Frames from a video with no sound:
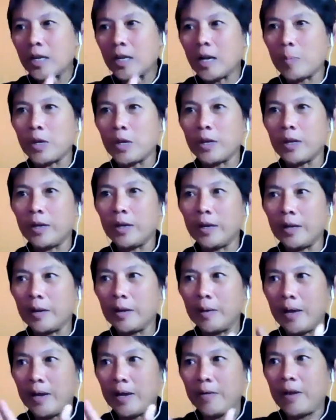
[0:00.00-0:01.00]
coming
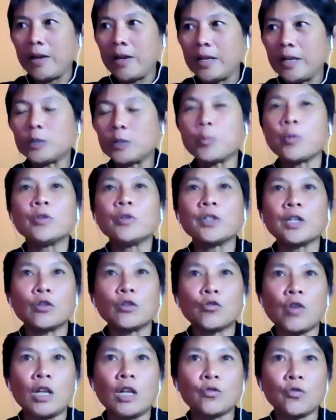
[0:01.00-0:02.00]
and experiencing
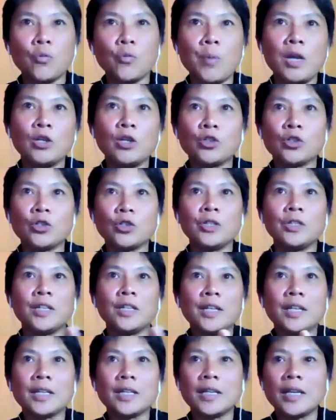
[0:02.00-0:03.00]
a
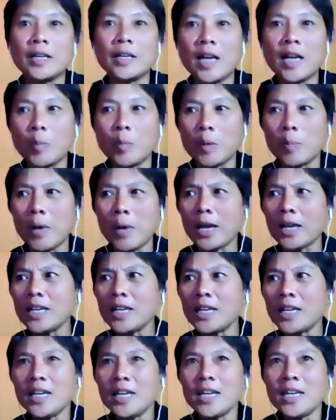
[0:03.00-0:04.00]
transformation and coming back.